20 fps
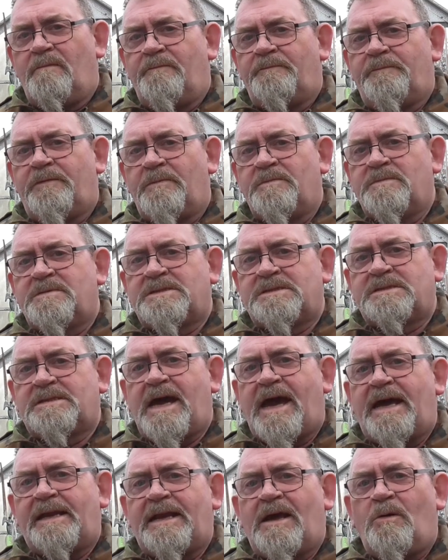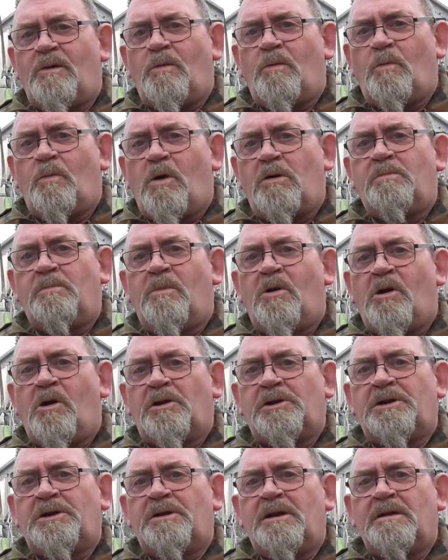from starting out one
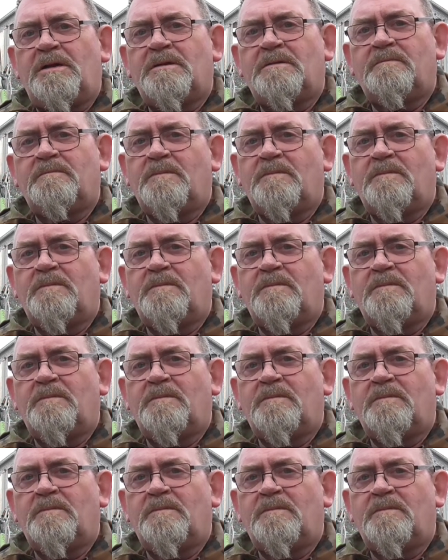morning